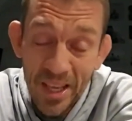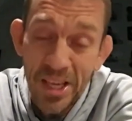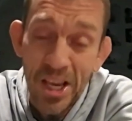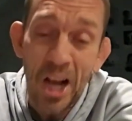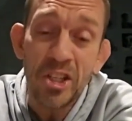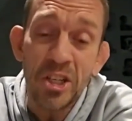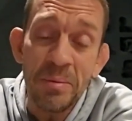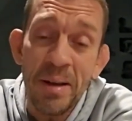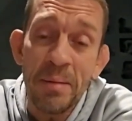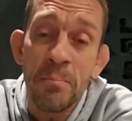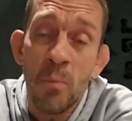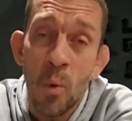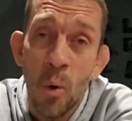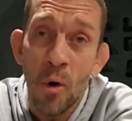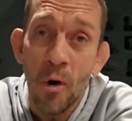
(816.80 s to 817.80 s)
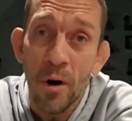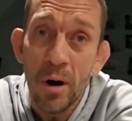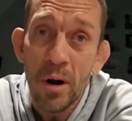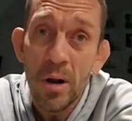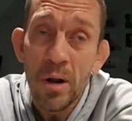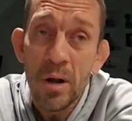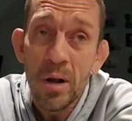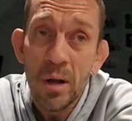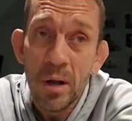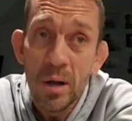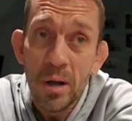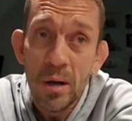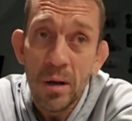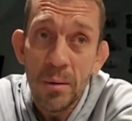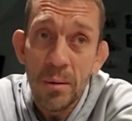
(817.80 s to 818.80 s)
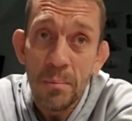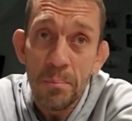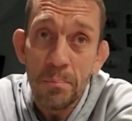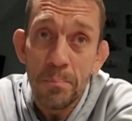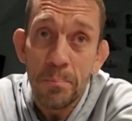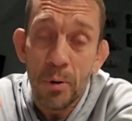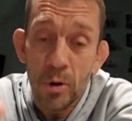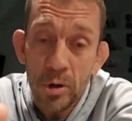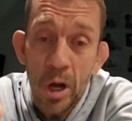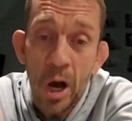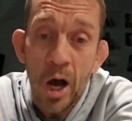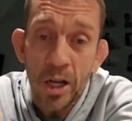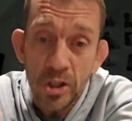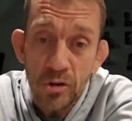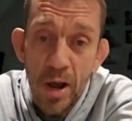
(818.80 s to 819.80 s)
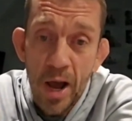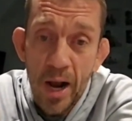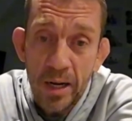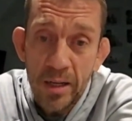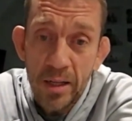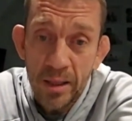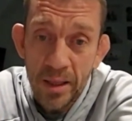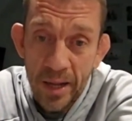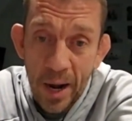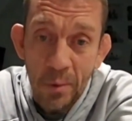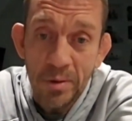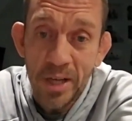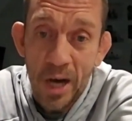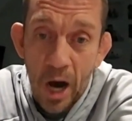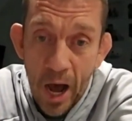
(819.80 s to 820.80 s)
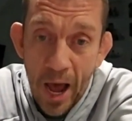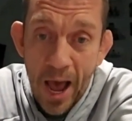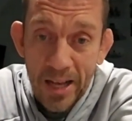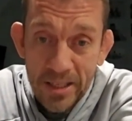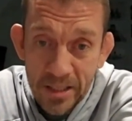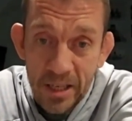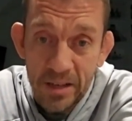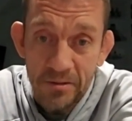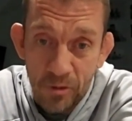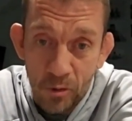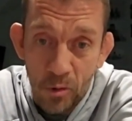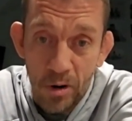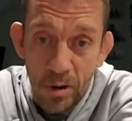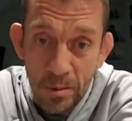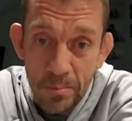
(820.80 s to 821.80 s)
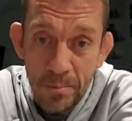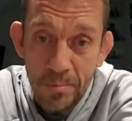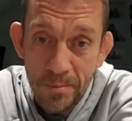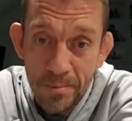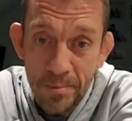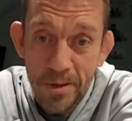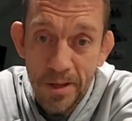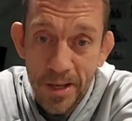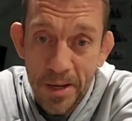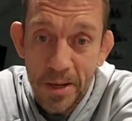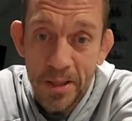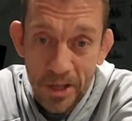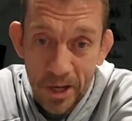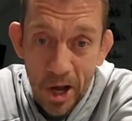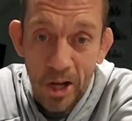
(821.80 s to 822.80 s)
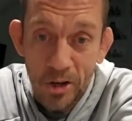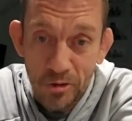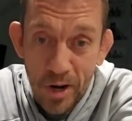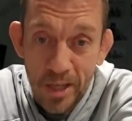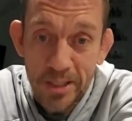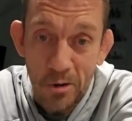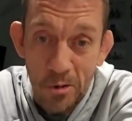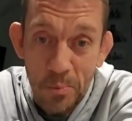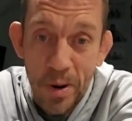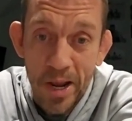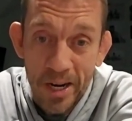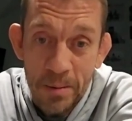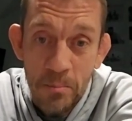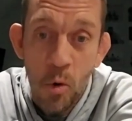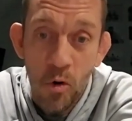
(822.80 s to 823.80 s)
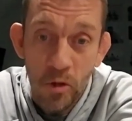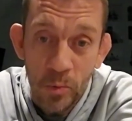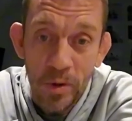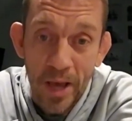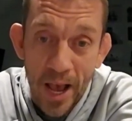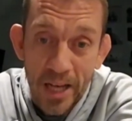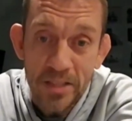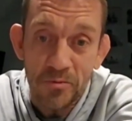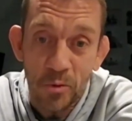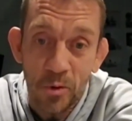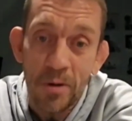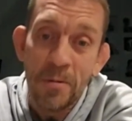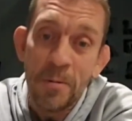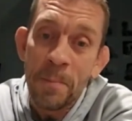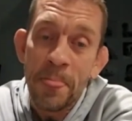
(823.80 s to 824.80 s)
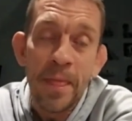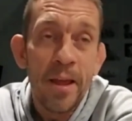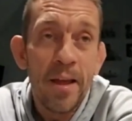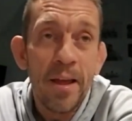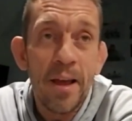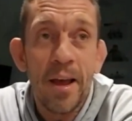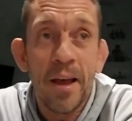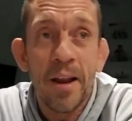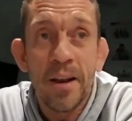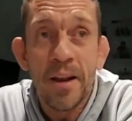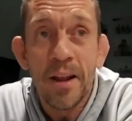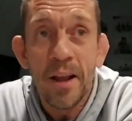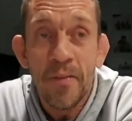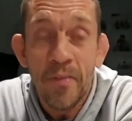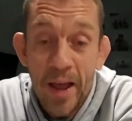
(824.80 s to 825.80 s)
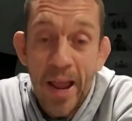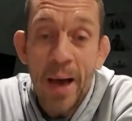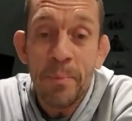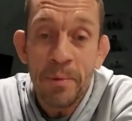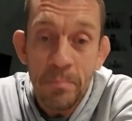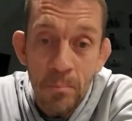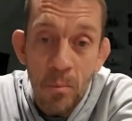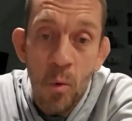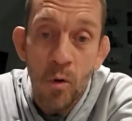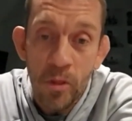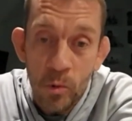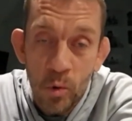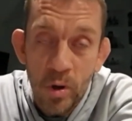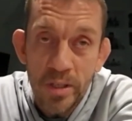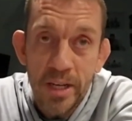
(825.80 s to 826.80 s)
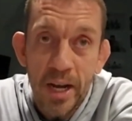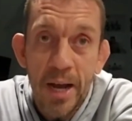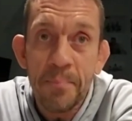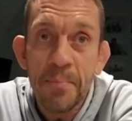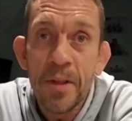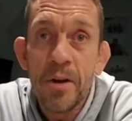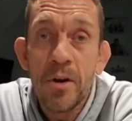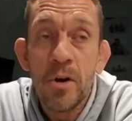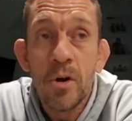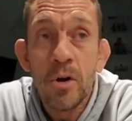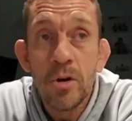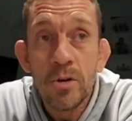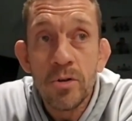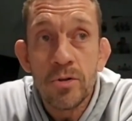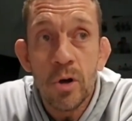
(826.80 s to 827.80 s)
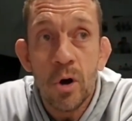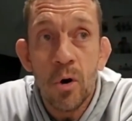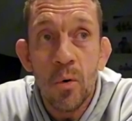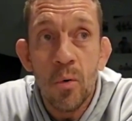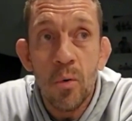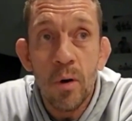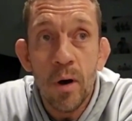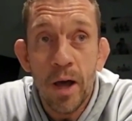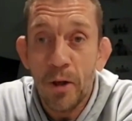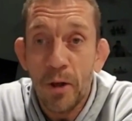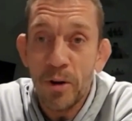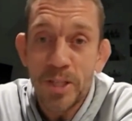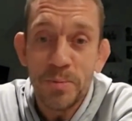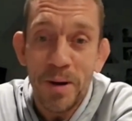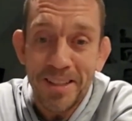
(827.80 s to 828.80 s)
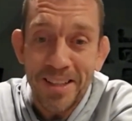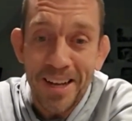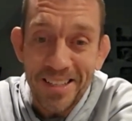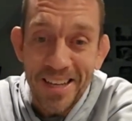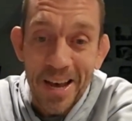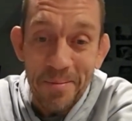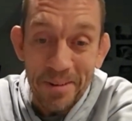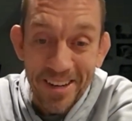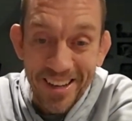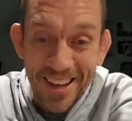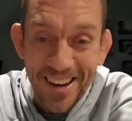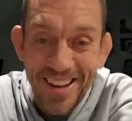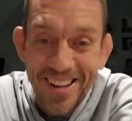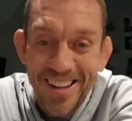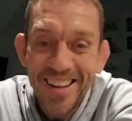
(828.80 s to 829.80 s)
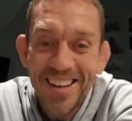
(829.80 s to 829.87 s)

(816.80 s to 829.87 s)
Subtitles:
He actually made more per contract than I was asking for in the contracts. They were paying him more than we asked for, and that happened more than one time. So I don't expect that to happen again.